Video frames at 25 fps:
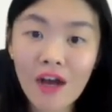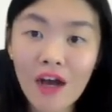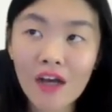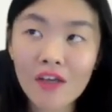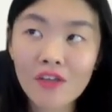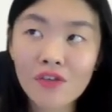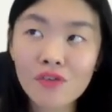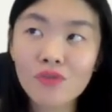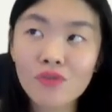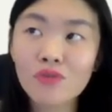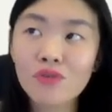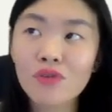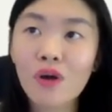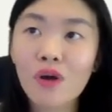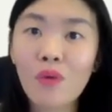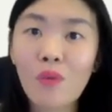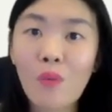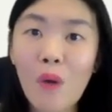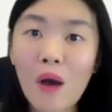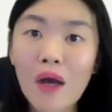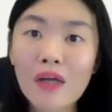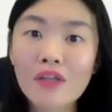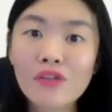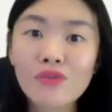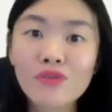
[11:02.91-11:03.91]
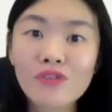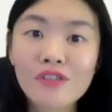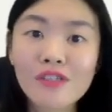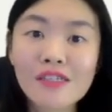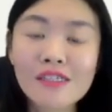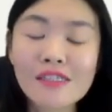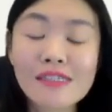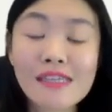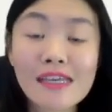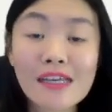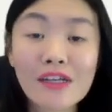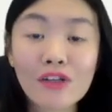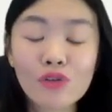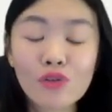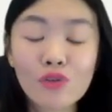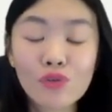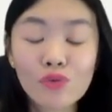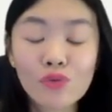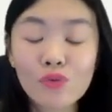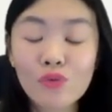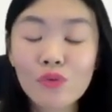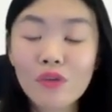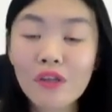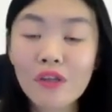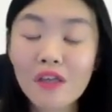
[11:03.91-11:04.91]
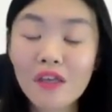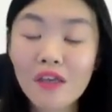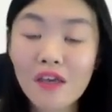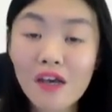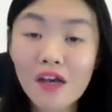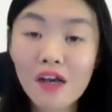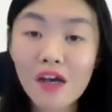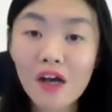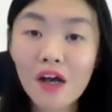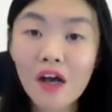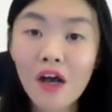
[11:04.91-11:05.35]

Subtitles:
You do not want to just sail through the year